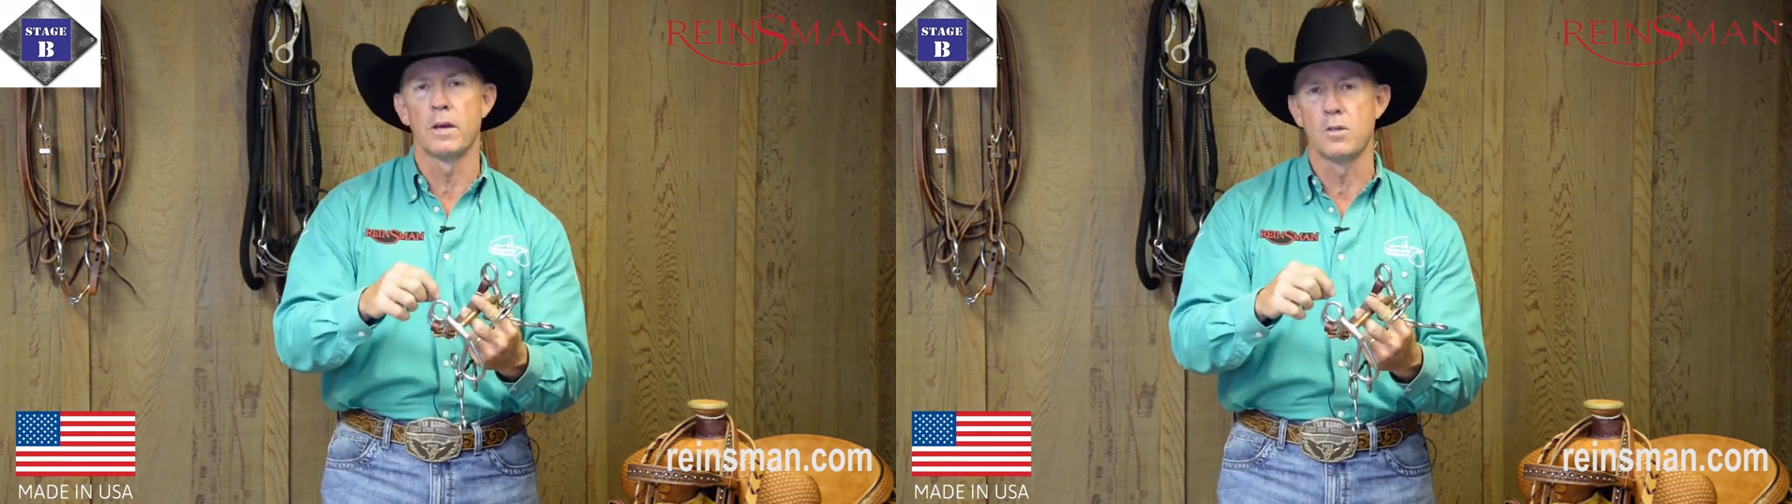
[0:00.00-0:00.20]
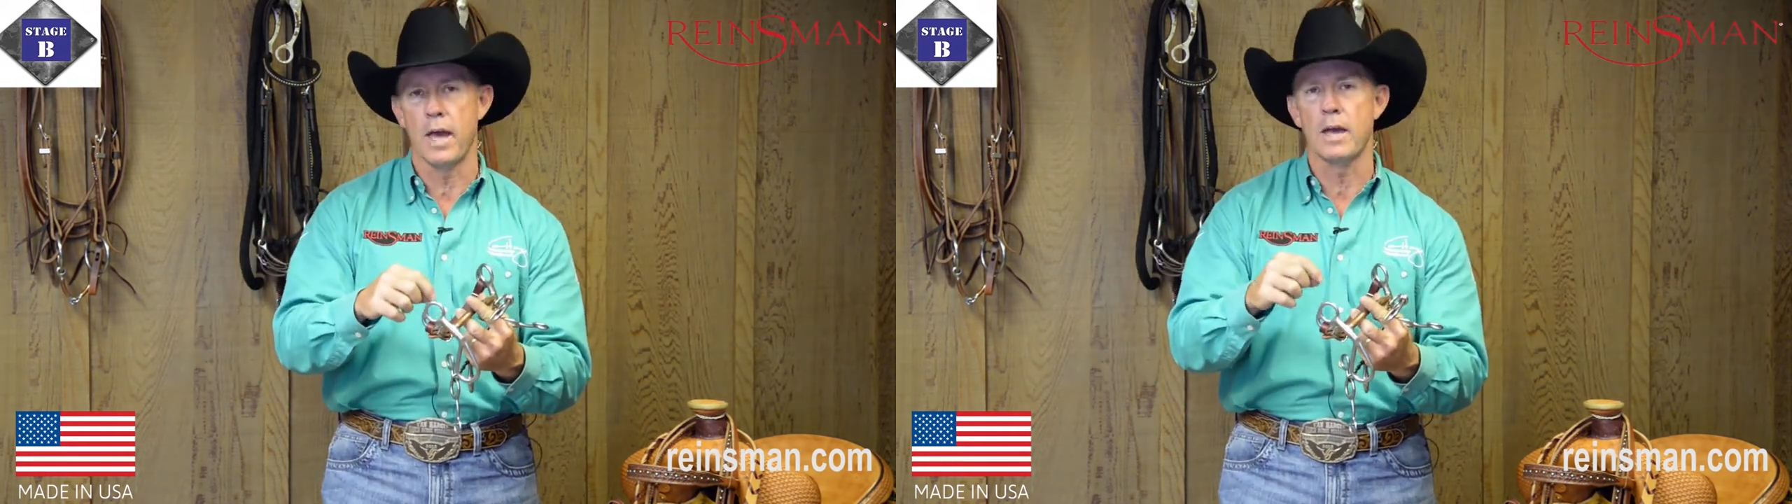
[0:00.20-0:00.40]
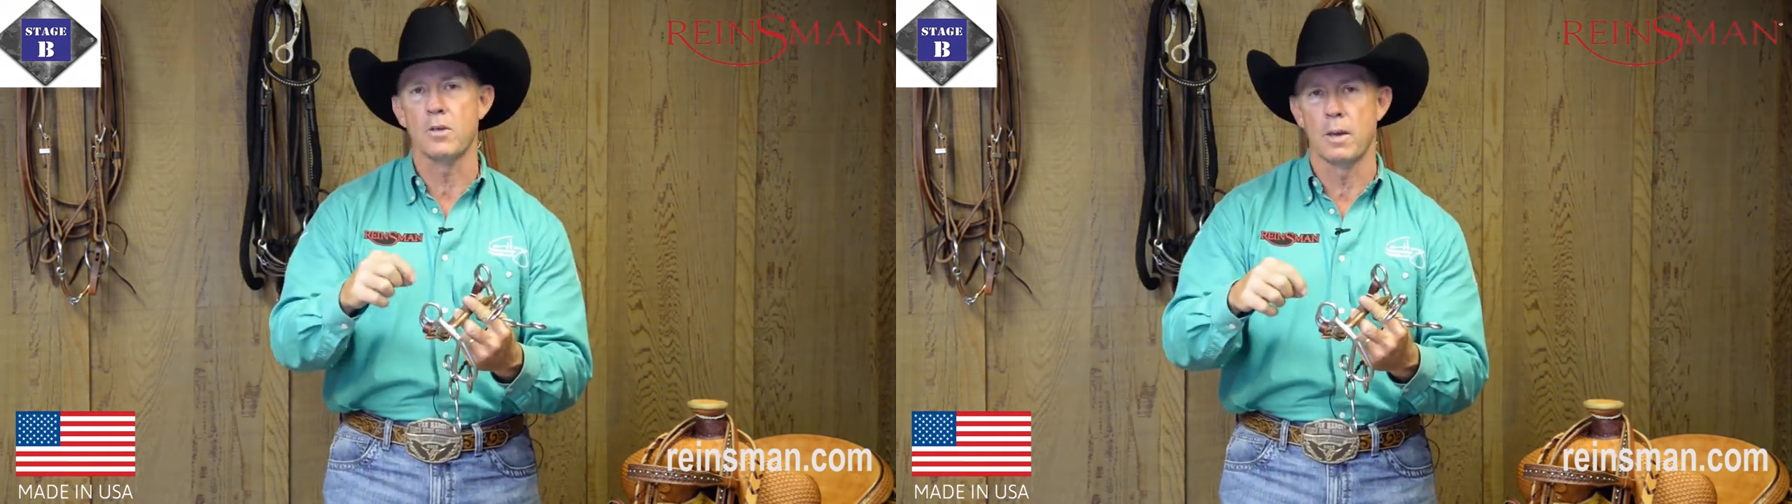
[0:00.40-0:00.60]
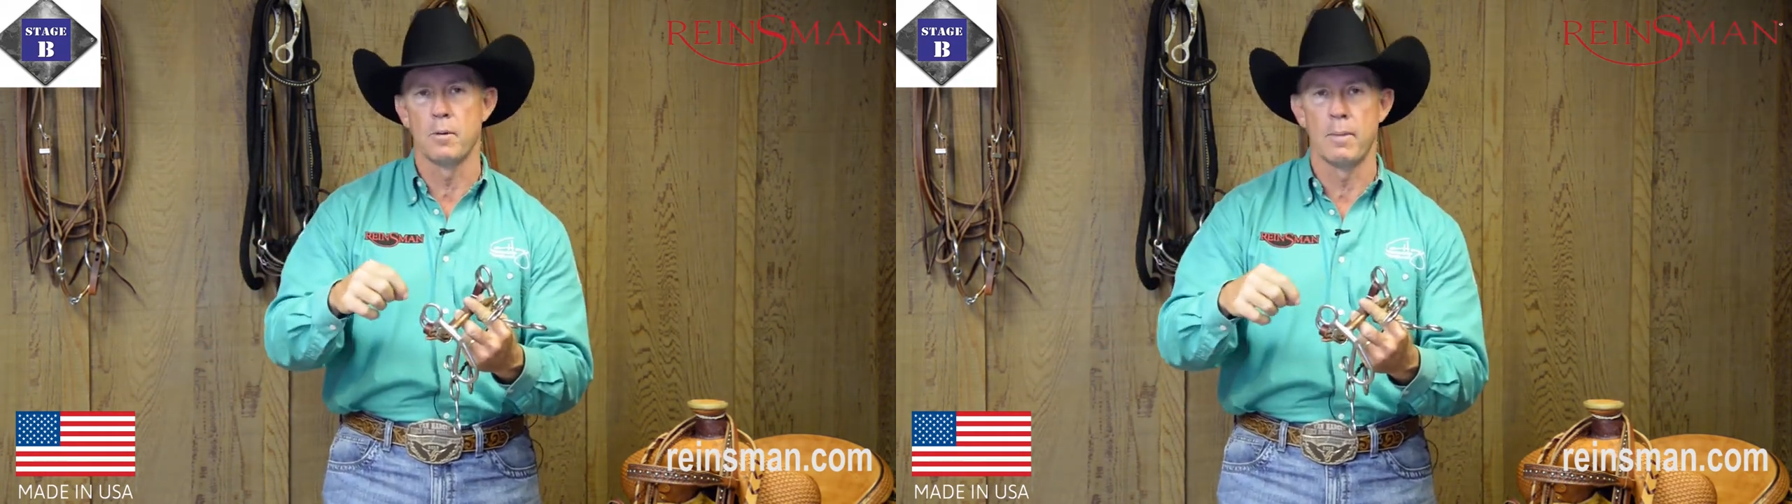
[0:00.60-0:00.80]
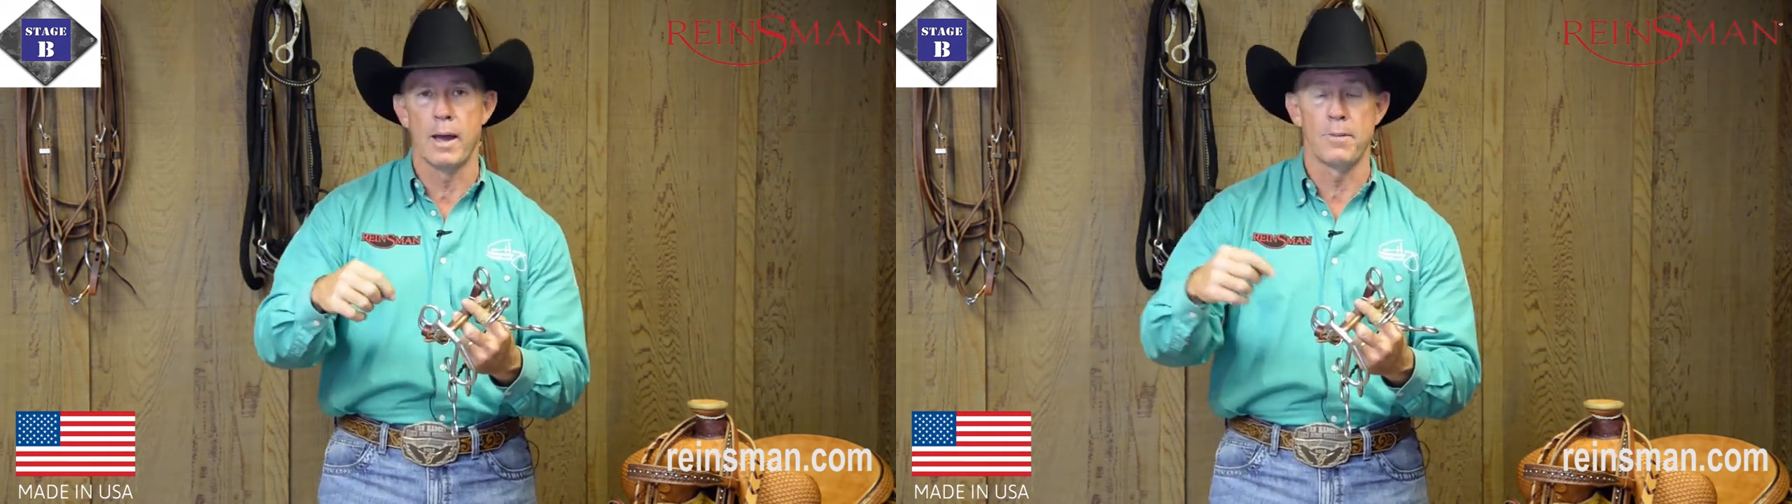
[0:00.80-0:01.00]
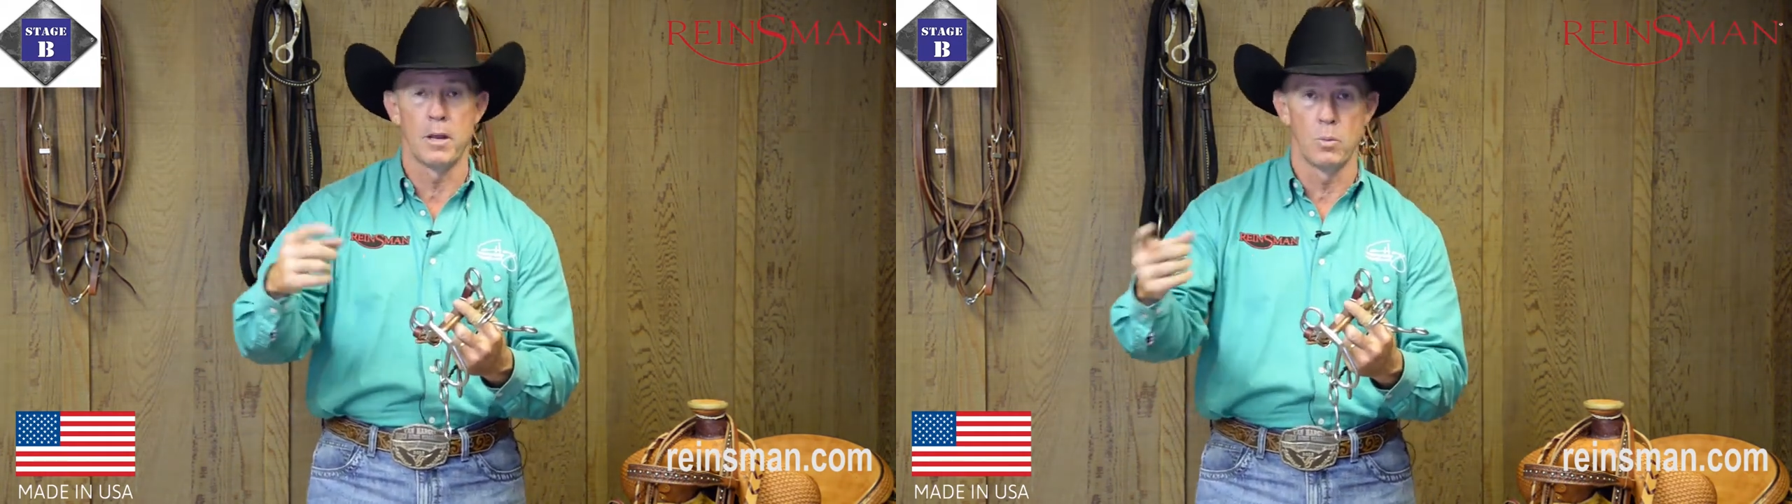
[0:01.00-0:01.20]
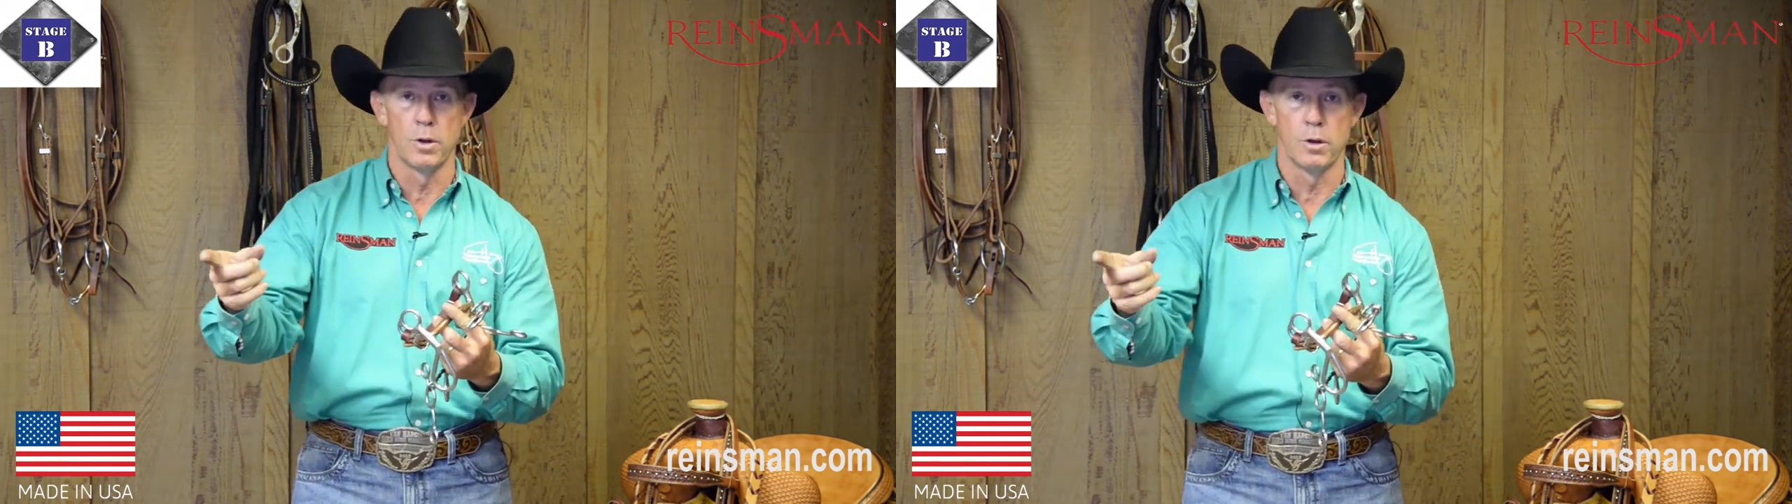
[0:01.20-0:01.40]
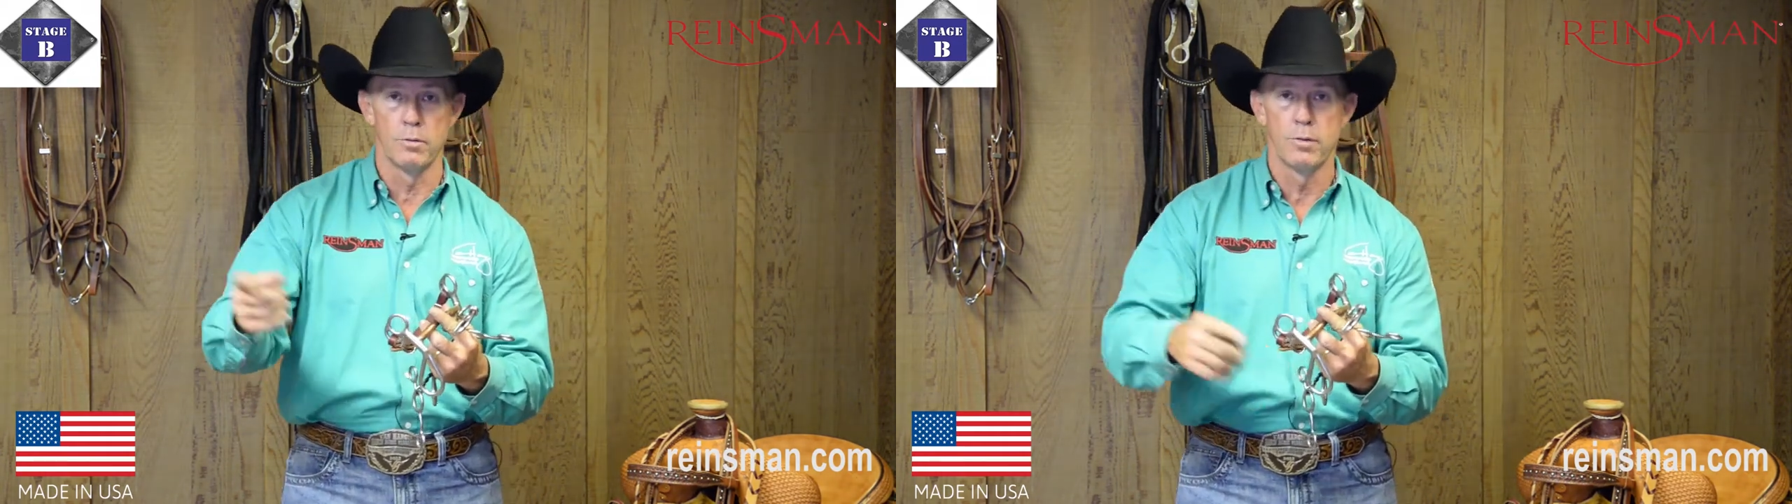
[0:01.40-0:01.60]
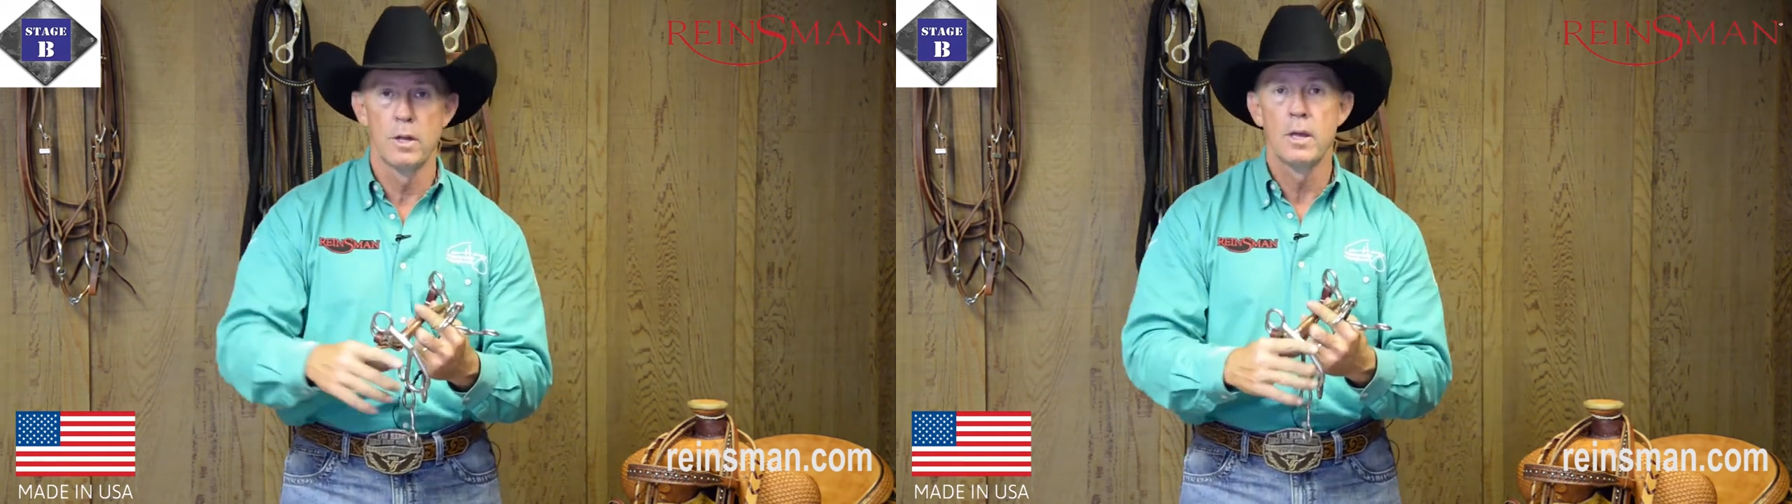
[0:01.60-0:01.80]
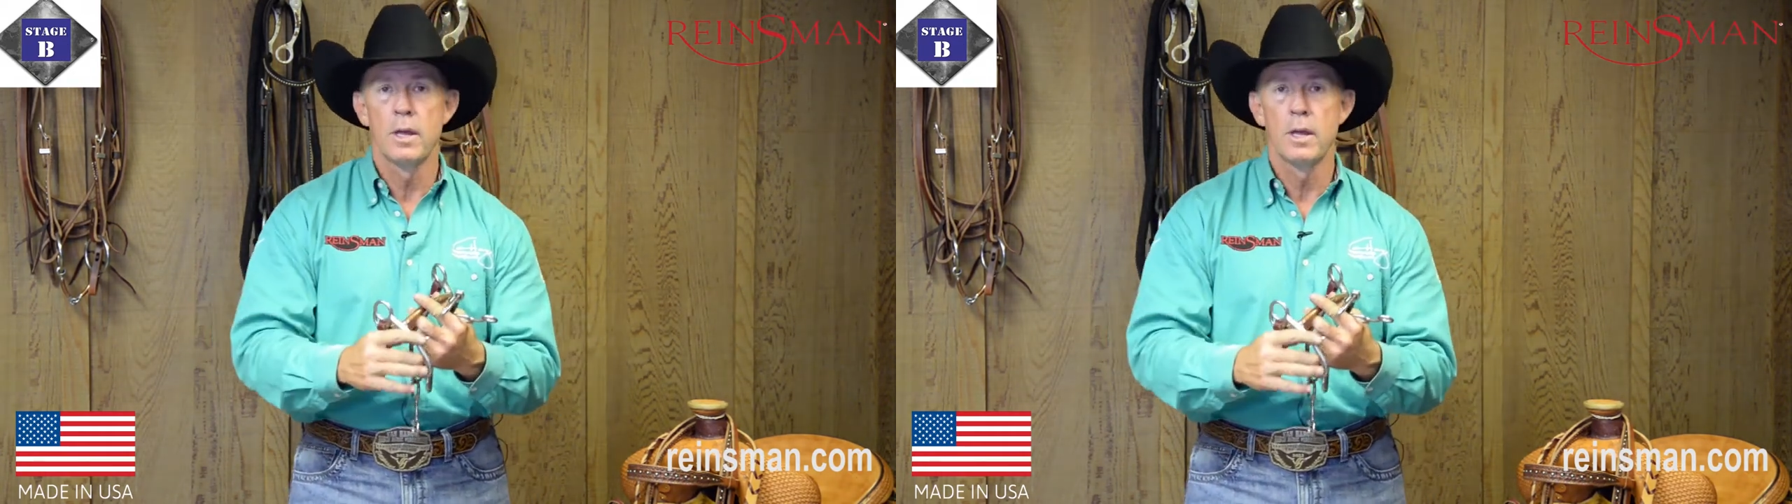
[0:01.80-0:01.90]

exact same amount that he would have